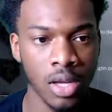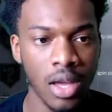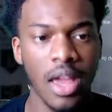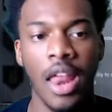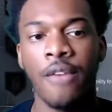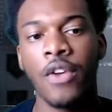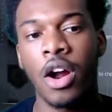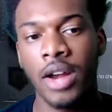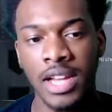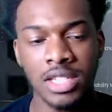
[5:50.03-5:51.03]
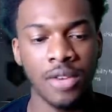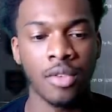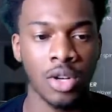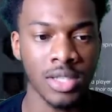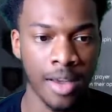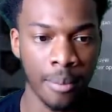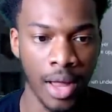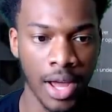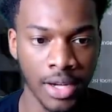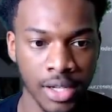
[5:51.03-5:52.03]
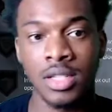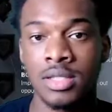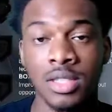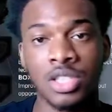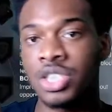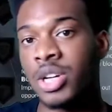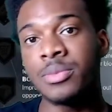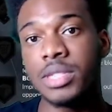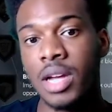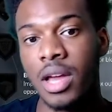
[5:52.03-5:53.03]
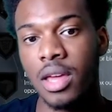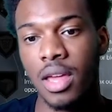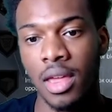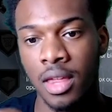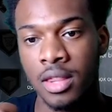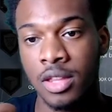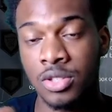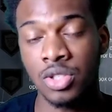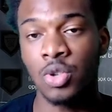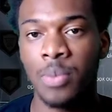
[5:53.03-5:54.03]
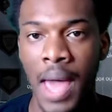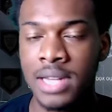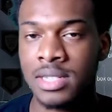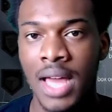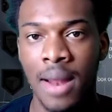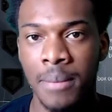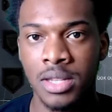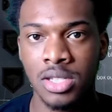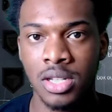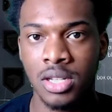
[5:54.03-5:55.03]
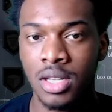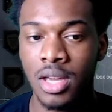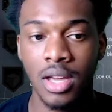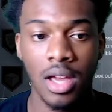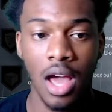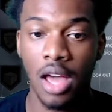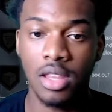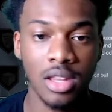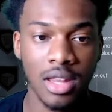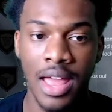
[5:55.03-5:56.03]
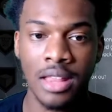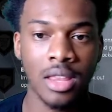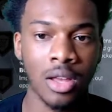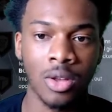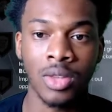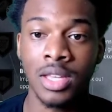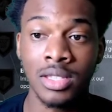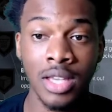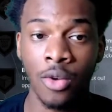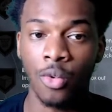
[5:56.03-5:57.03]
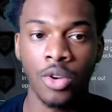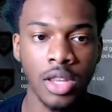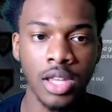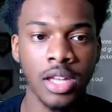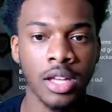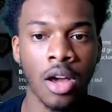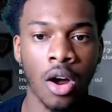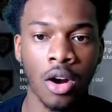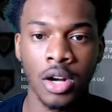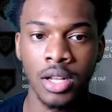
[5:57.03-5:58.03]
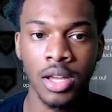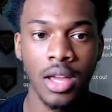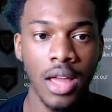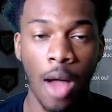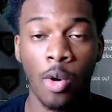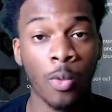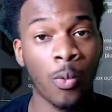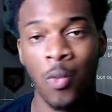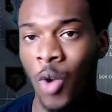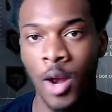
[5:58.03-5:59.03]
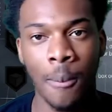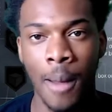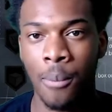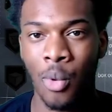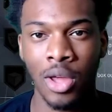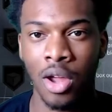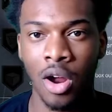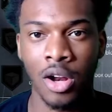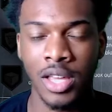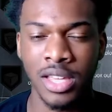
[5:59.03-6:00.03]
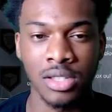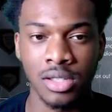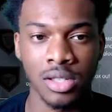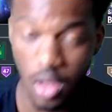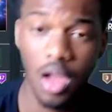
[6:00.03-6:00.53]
And if you're on next gen, of course, have blinders. His jump shot and those 2 badges that I mentioned. Other than that though, he's a really good guard. I would run him at point guard easily.